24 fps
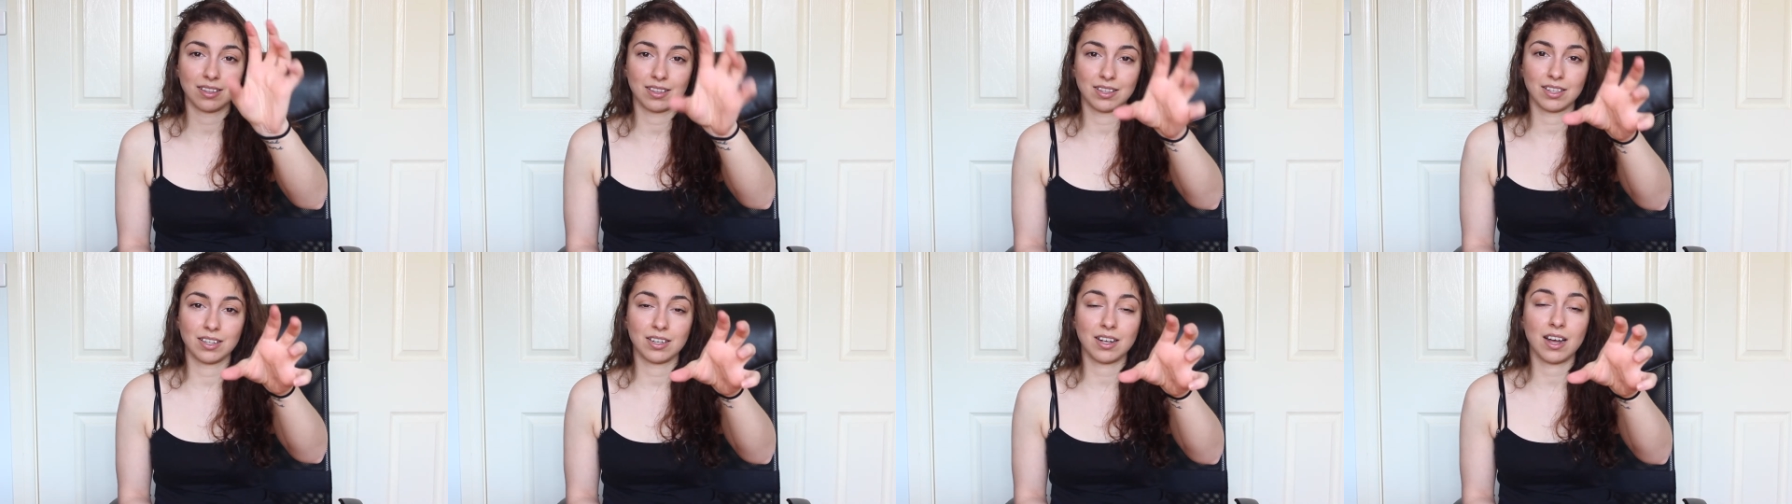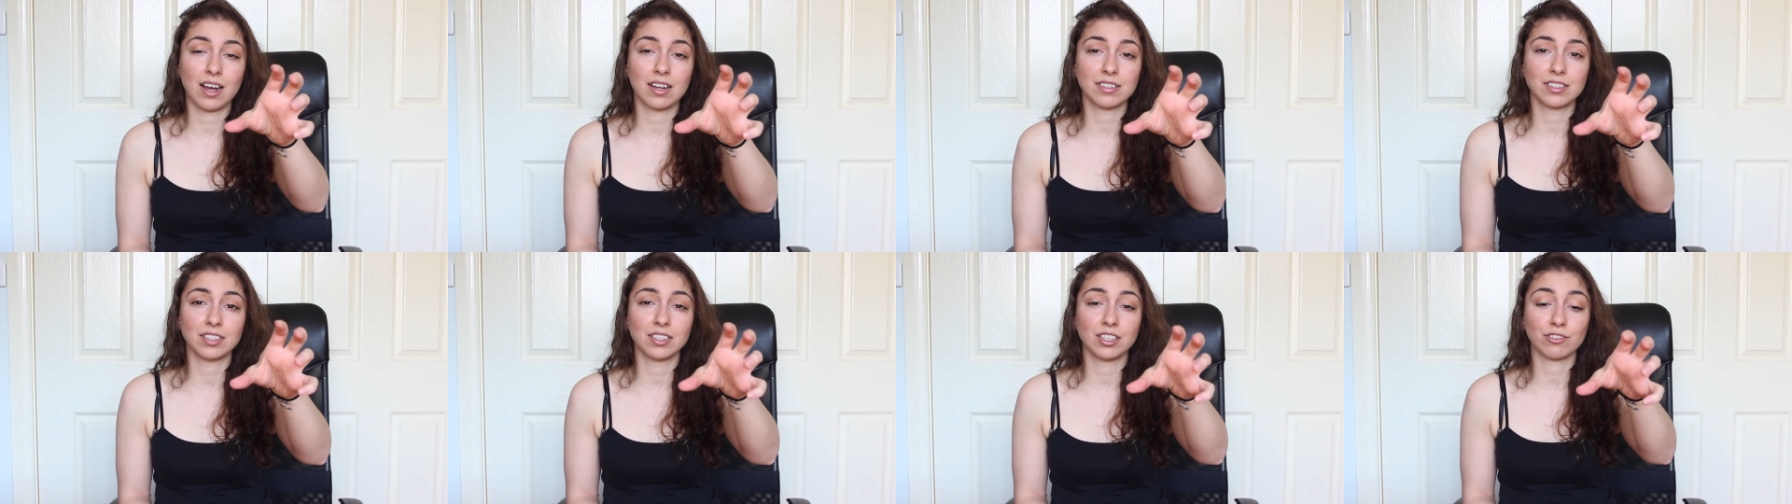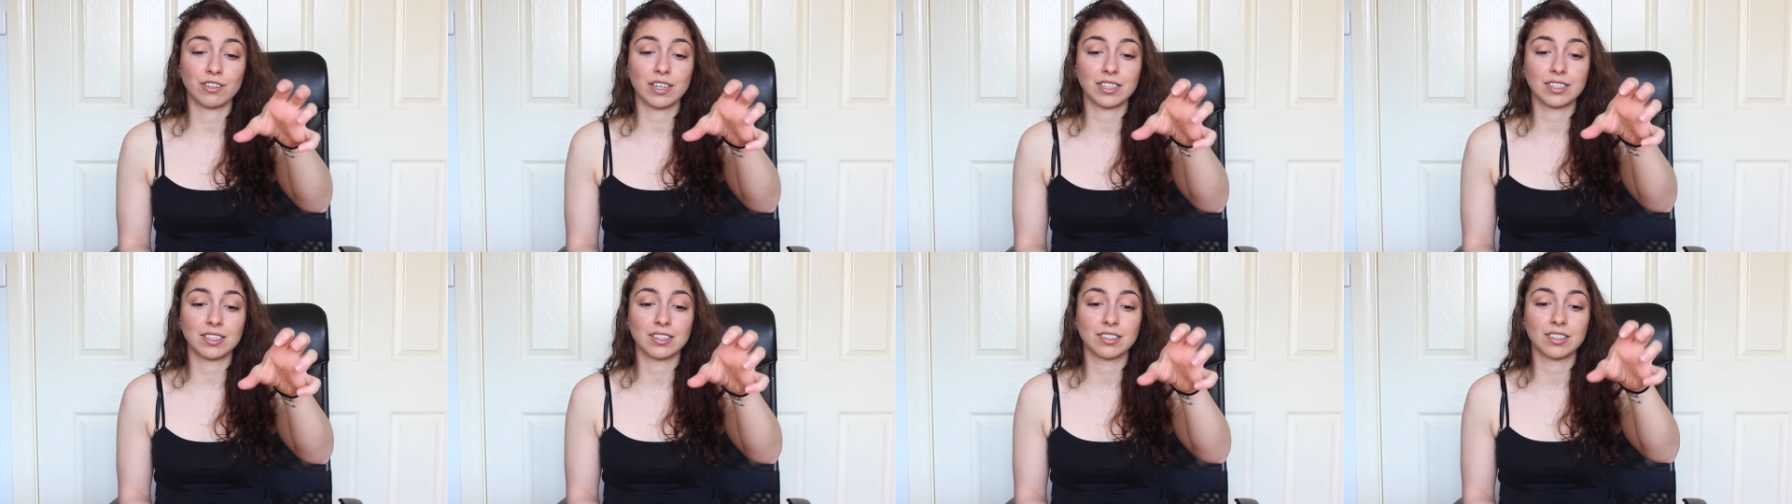the casting
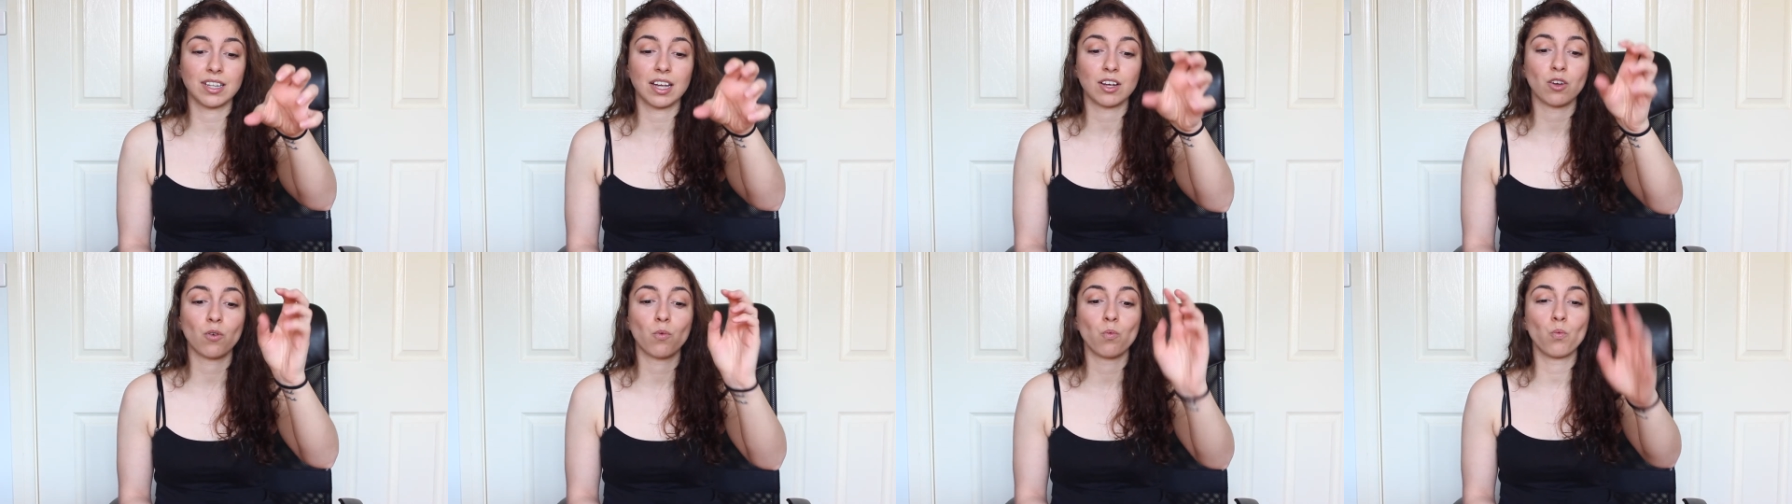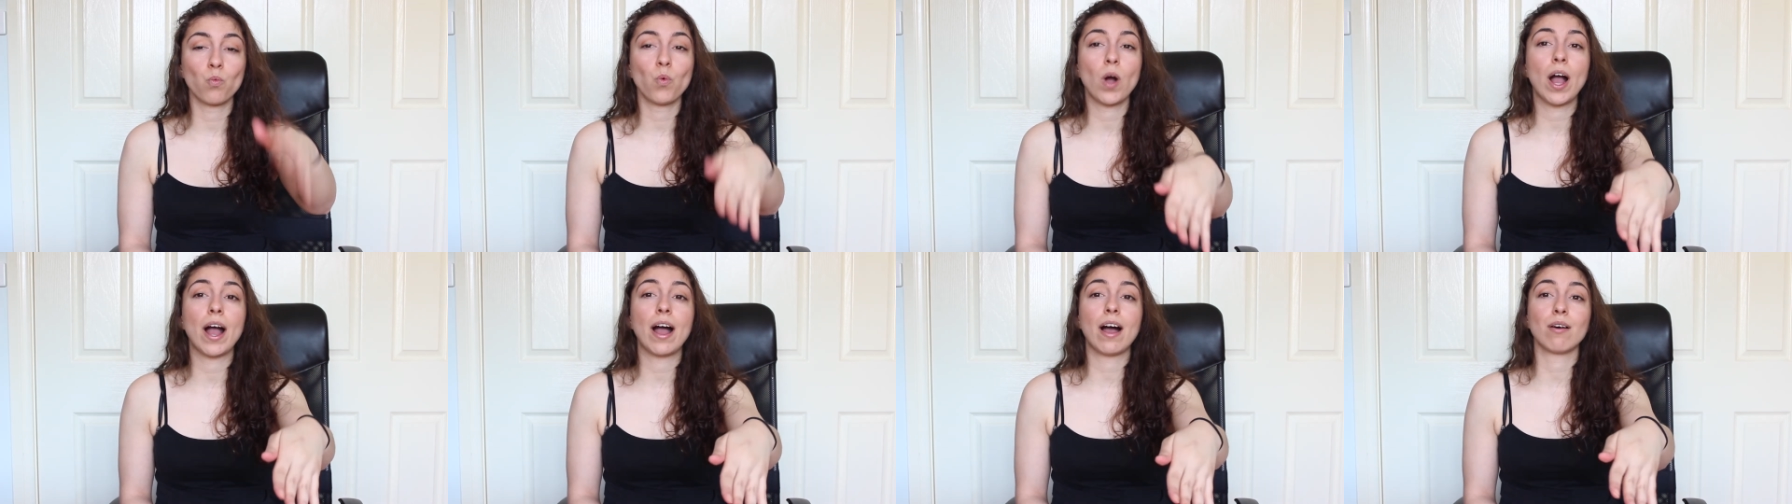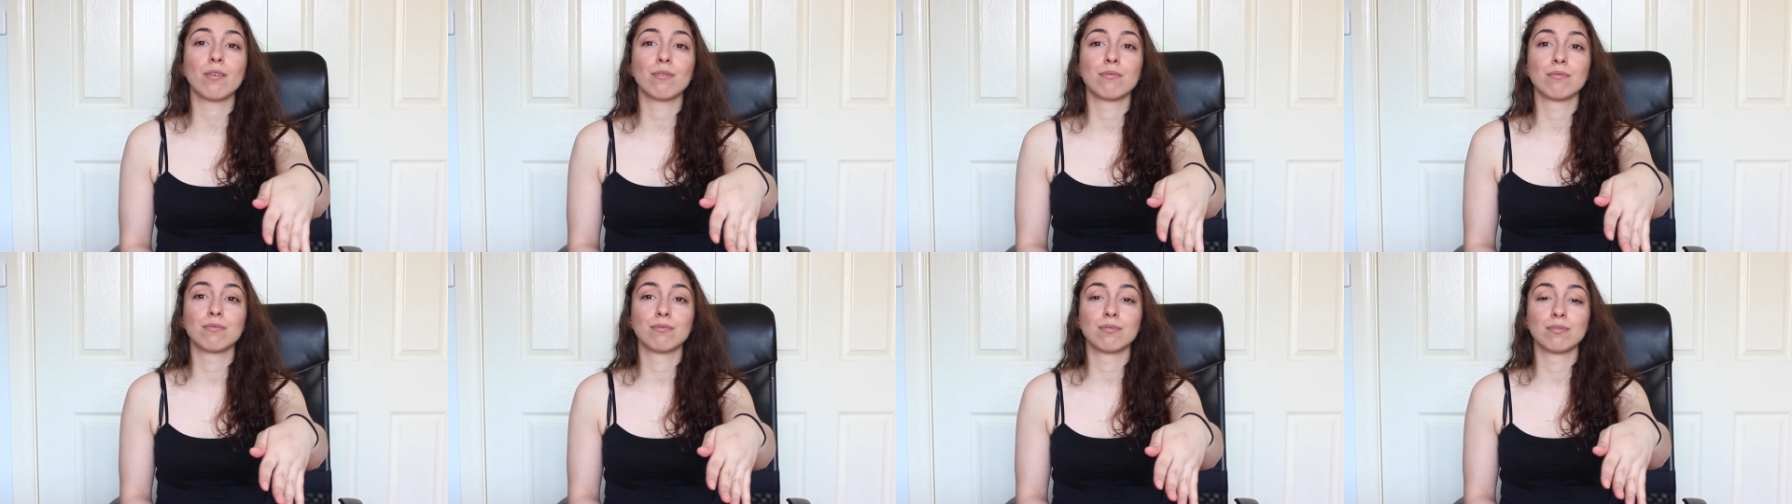director's like,
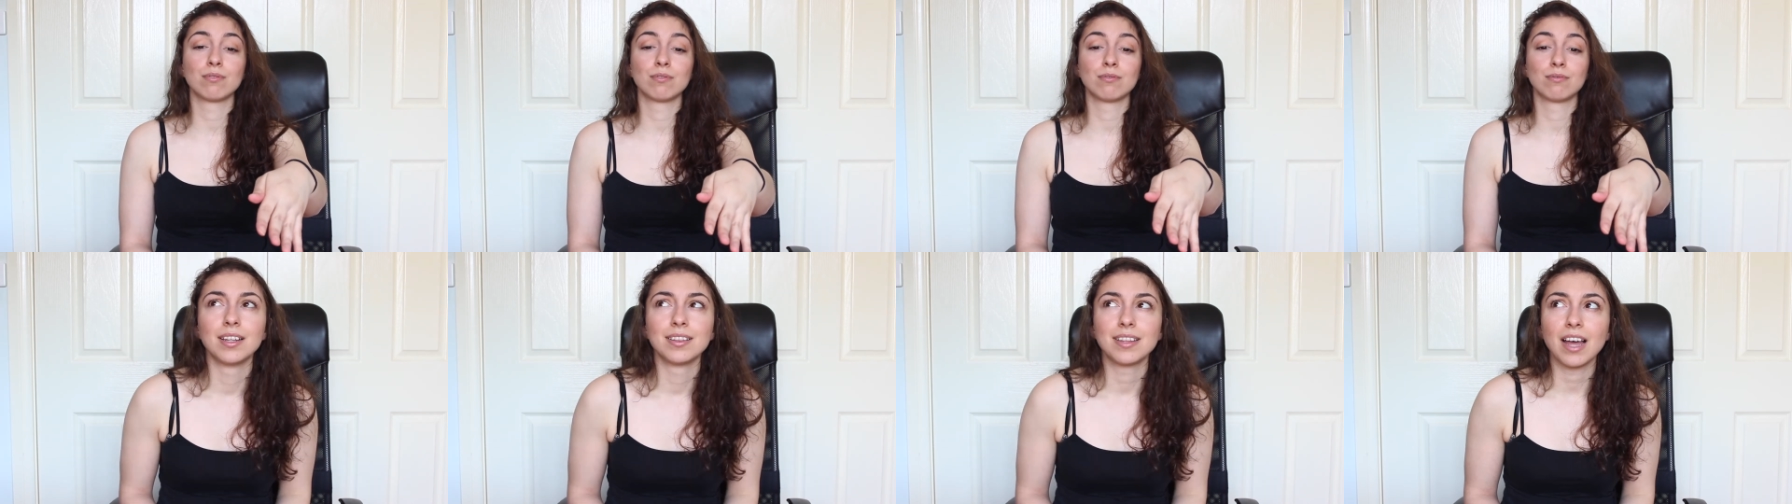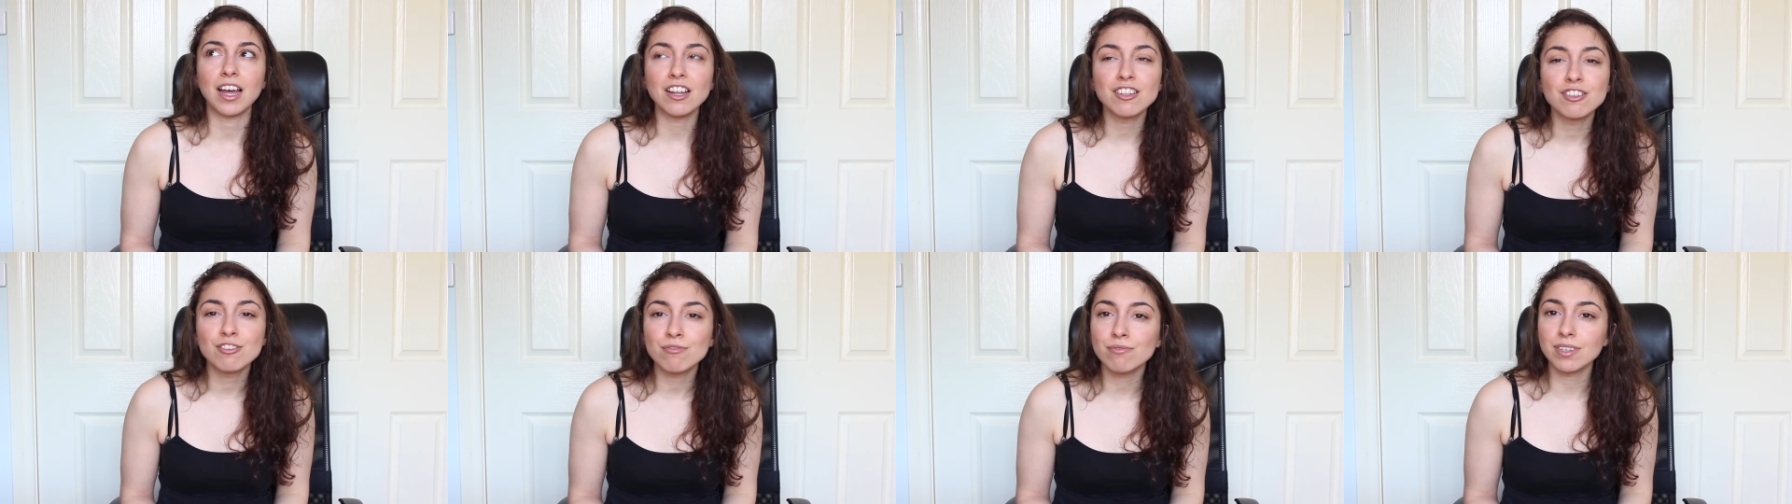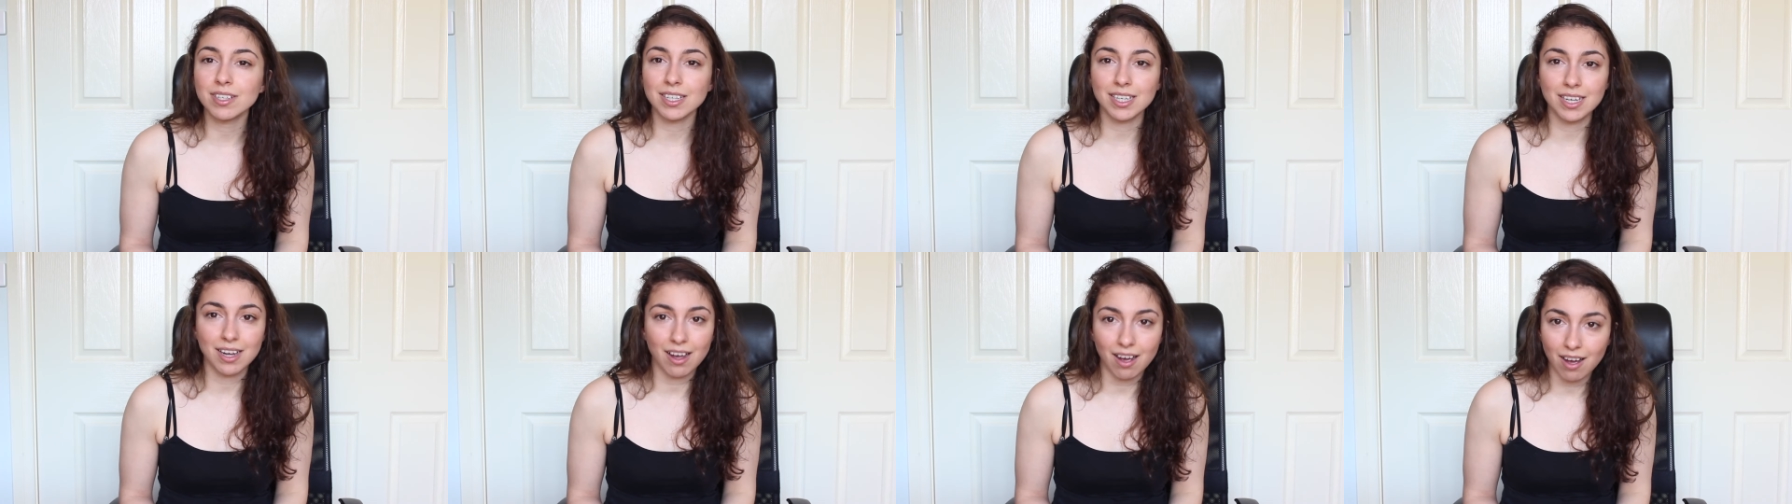wow, that's
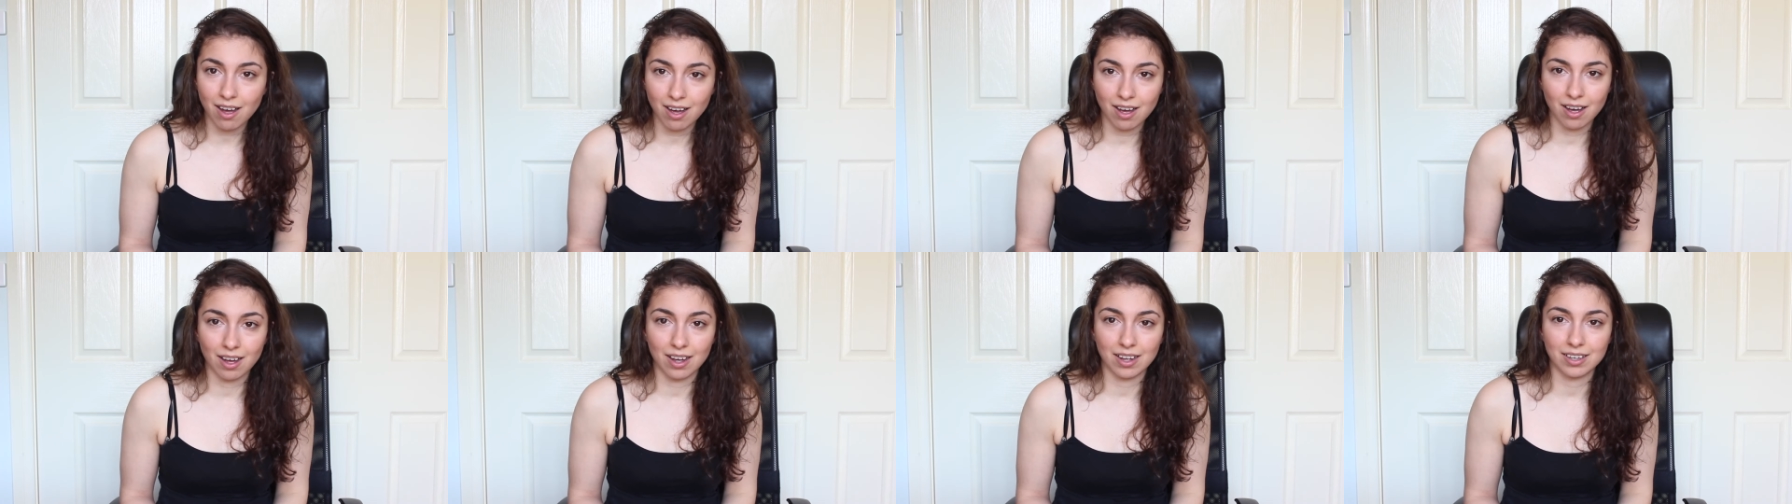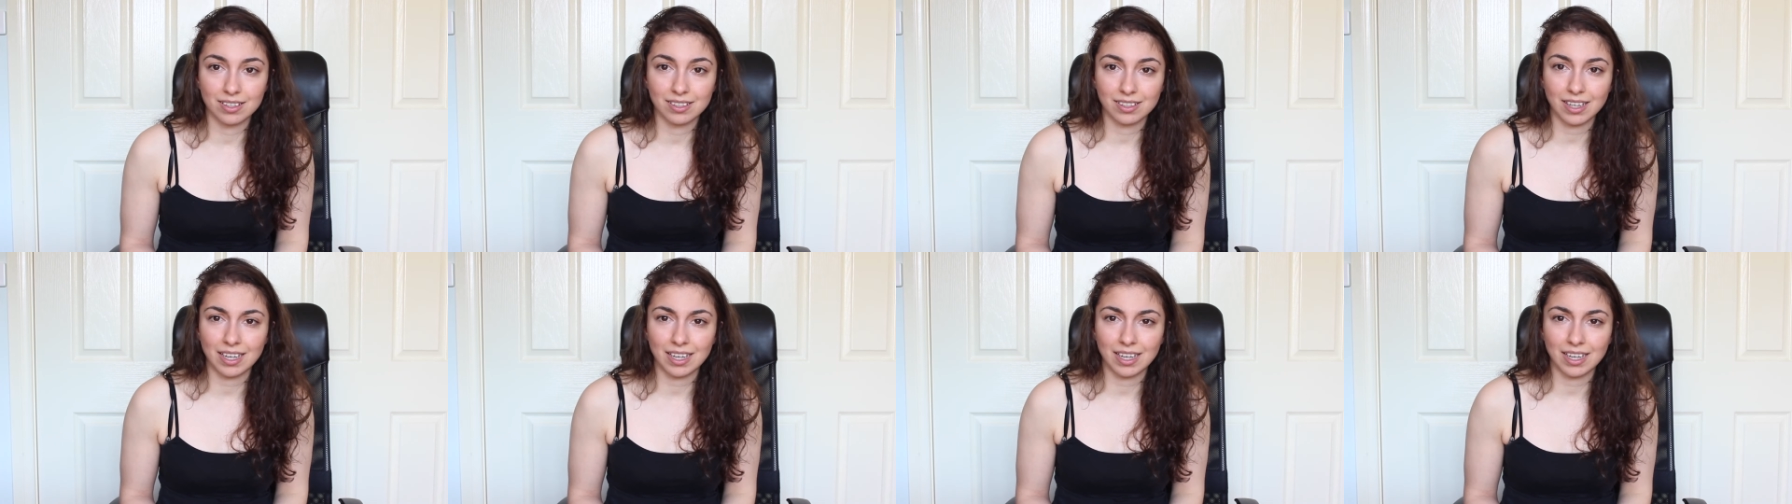really hard.